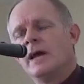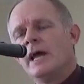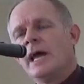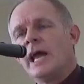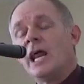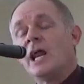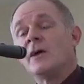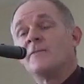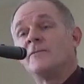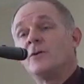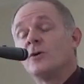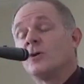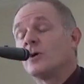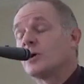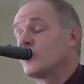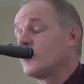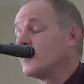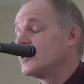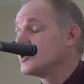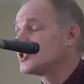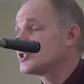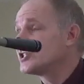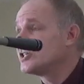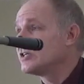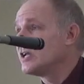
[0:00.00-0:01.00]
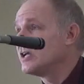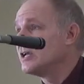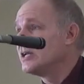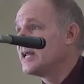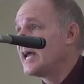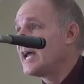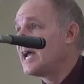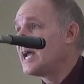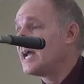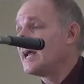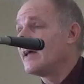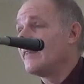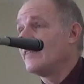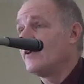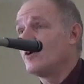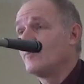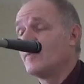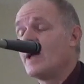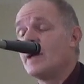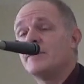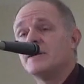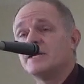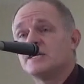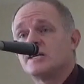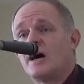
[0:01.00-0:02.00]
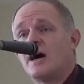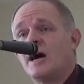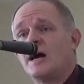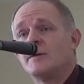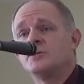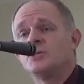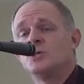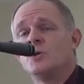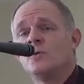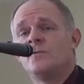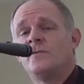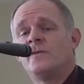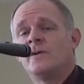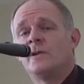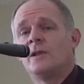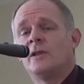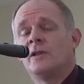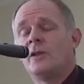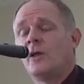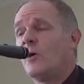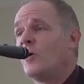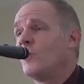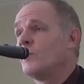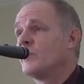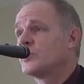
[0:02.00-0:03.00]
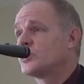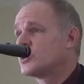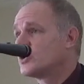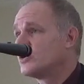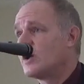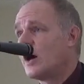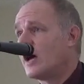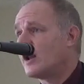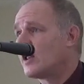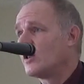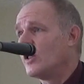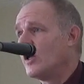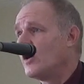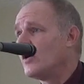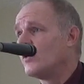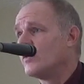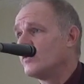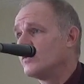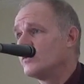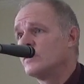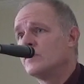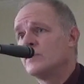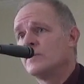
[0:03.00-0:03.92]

And if you're a Christian today, there may be times you feel alone, but you're not alone.